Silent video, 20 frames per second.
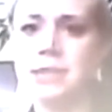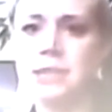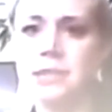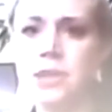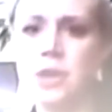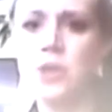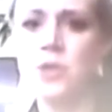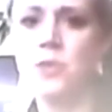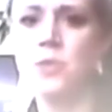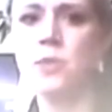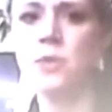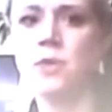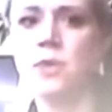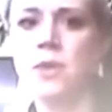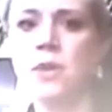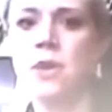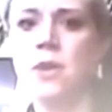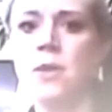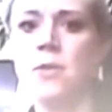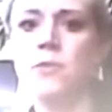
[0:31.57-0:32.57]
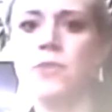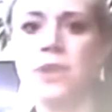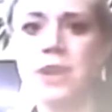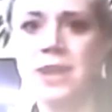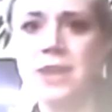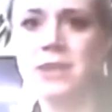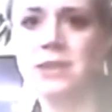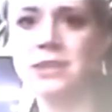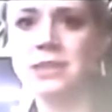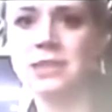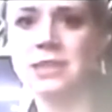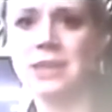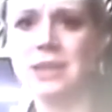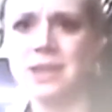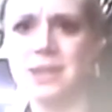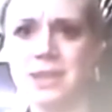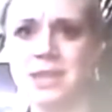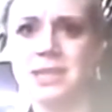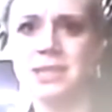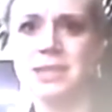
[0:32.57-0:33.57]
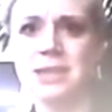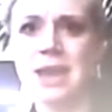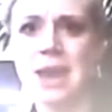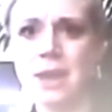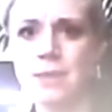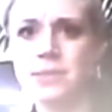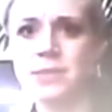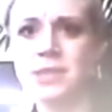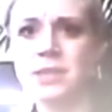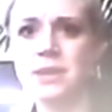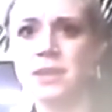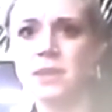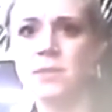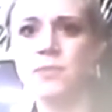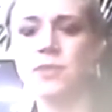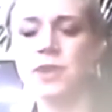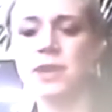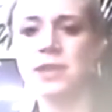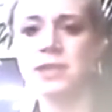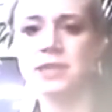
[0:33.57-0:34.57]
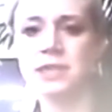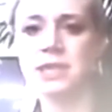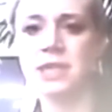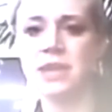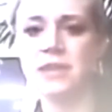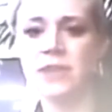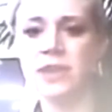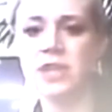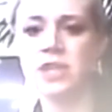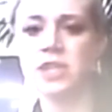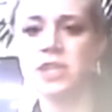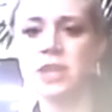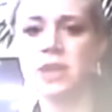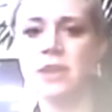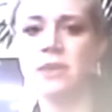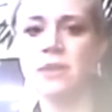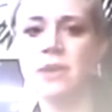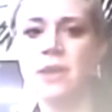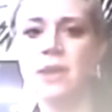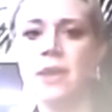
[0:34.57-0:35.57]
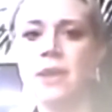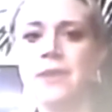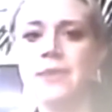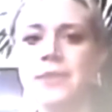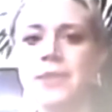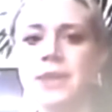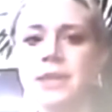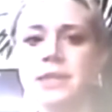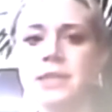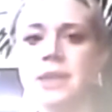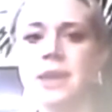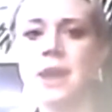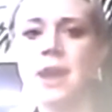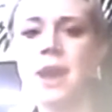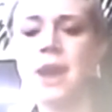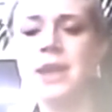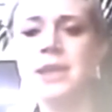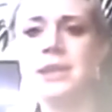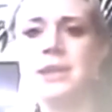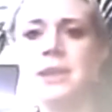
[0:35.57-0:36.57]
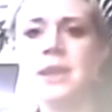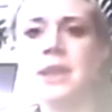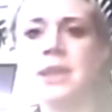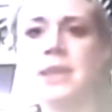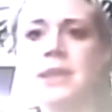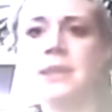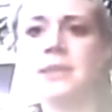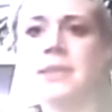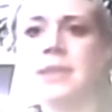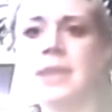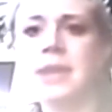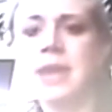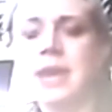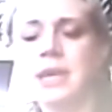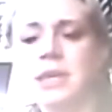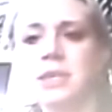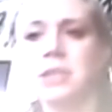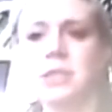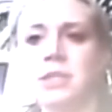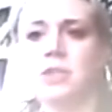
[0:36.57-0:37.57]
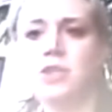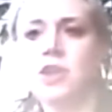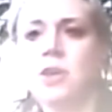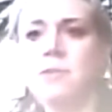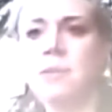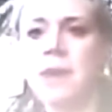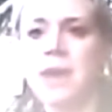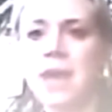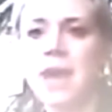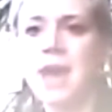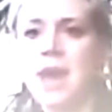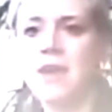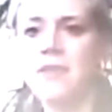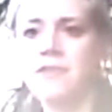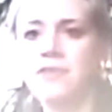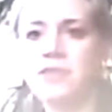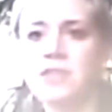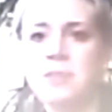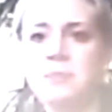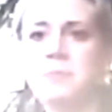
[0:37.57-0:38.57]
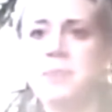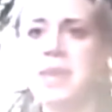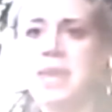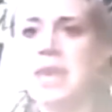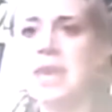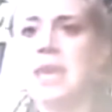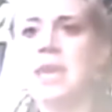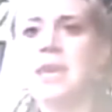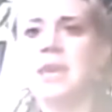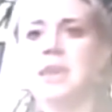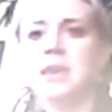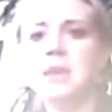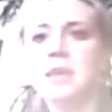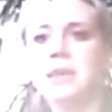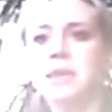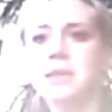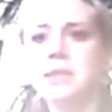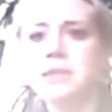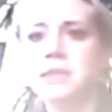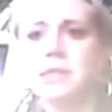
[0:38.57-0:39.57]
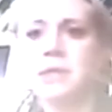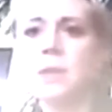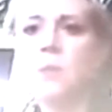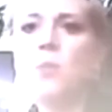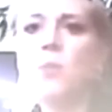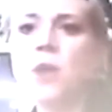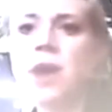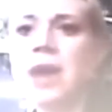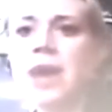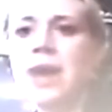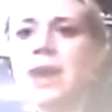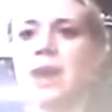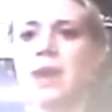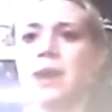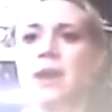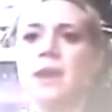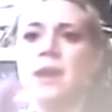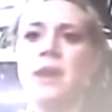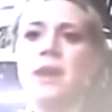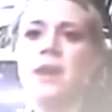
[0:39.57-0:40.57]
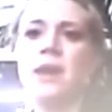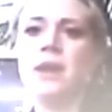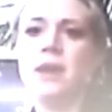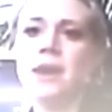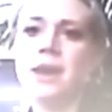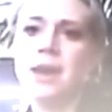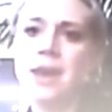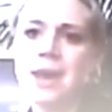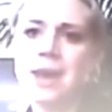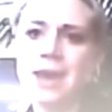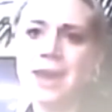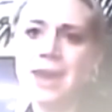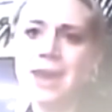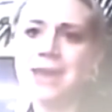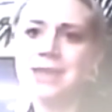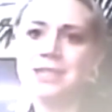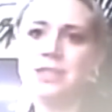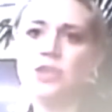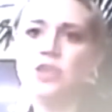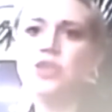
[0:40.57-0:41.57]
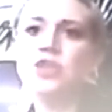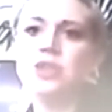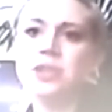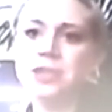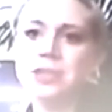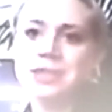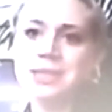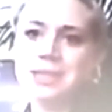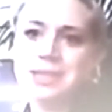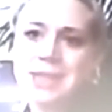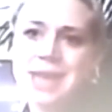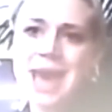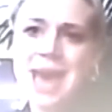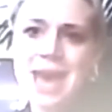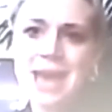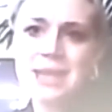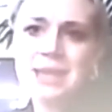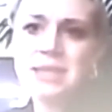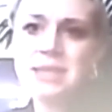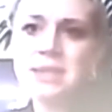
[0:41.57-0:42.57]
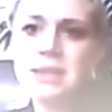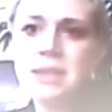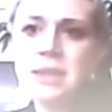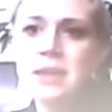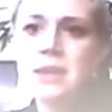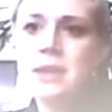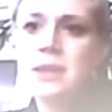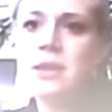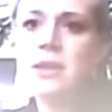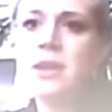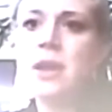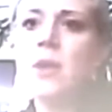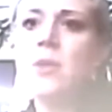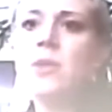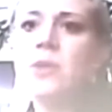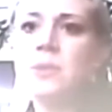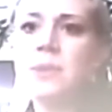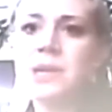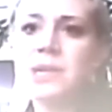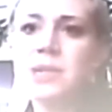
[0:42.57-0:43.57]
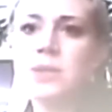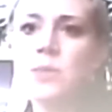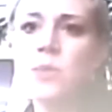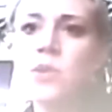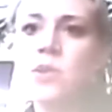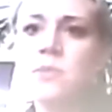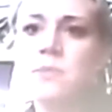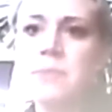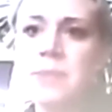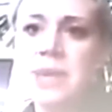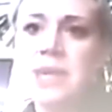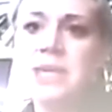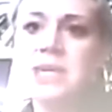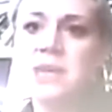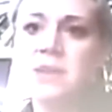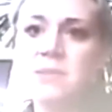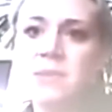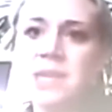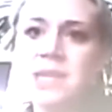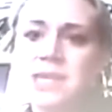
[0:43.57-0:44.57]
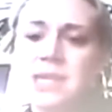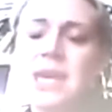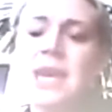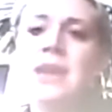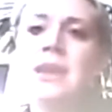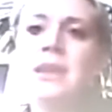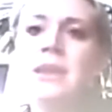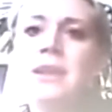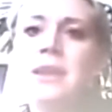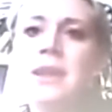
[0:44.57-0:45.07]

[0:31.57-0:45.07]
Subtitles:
so brilliant in this absolutely brilliant TV show that I'd like the next job I have to be somewhere as good as that, you know, no matter what medium it's in.